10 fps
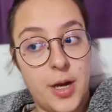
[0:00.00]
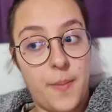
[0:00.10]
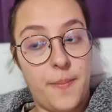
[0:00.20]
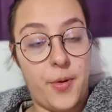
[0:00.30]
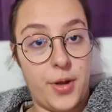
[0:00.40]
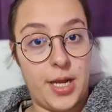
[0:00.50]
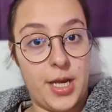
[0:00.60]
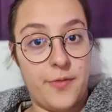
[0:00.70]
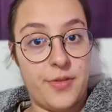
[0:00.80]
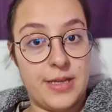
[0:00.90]
point
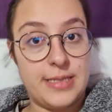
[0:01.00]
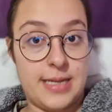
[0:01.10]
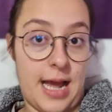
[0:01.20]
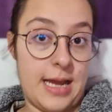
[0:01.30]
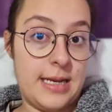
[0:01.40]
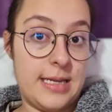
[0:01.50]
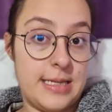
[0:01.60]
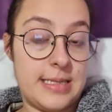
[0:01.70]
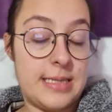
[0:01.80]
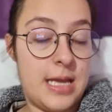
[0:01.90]
of this diet
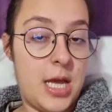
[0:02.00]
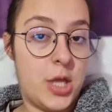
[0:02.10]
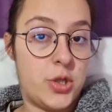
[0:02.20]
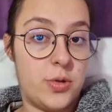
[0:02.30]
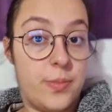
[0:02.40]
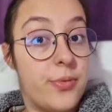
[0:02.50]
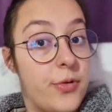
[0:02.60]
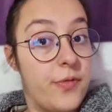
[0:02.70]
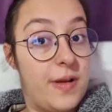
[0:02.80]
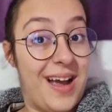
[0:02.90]
is to
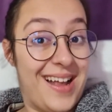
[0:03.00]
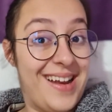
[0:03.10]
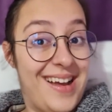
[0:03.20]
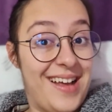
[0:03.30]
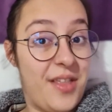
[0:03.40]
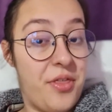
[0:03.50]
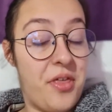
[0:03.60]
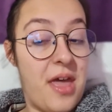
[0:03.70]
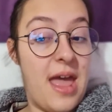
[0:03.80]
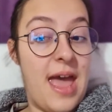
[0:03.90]
improve gut health,
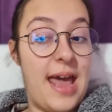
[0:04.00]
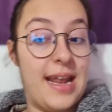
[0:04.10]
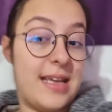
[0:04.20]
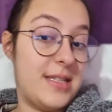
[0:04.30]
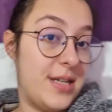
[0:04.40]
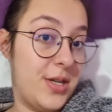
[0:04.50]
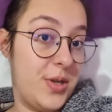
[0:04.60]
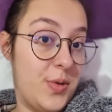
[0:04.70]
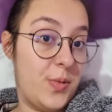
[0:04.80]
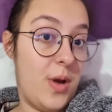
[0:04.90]
and I can tell
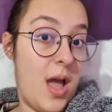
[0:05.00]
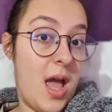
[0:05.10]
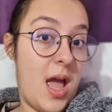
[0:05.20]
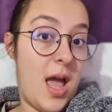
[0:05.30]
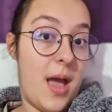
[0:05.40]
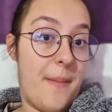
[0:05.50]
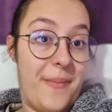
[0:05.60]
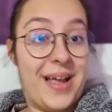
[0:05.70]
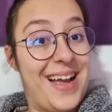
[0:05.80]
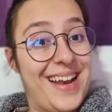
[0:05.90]
you, my
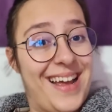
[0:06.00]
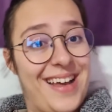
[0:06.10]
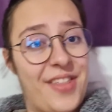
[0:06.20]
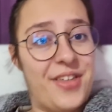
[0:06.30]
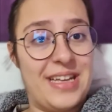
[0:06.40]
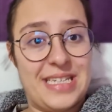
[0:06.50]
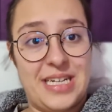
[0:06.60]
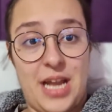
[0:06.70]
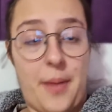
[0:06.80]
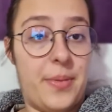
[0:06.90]
gut health has
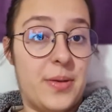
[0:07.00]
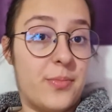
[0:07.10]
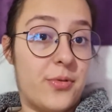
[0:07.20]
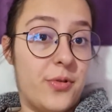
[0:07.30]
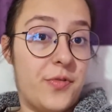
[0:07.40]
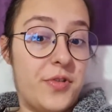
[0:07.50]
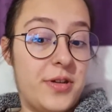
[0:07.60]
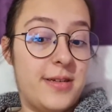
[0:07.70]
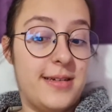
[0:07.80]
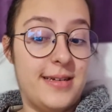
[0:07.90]
not been improved.
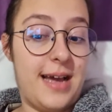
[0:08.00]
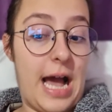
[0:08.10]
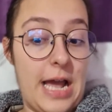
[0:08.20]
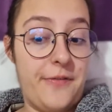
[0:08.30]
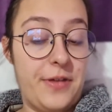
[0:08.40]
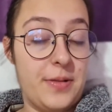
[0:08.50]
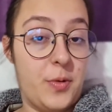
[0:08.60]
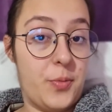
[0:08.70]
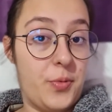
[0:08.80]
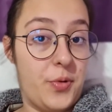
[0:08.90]
I feel more
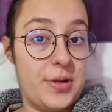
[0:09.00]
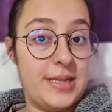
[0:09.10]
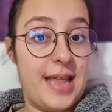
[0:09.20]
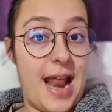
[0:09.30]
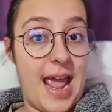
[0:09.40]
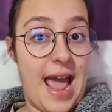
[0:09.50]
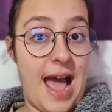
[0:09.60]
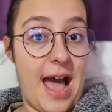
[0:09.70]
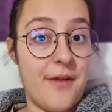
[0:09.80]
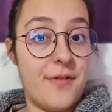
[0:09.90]
bloated than I
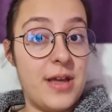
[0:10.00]
have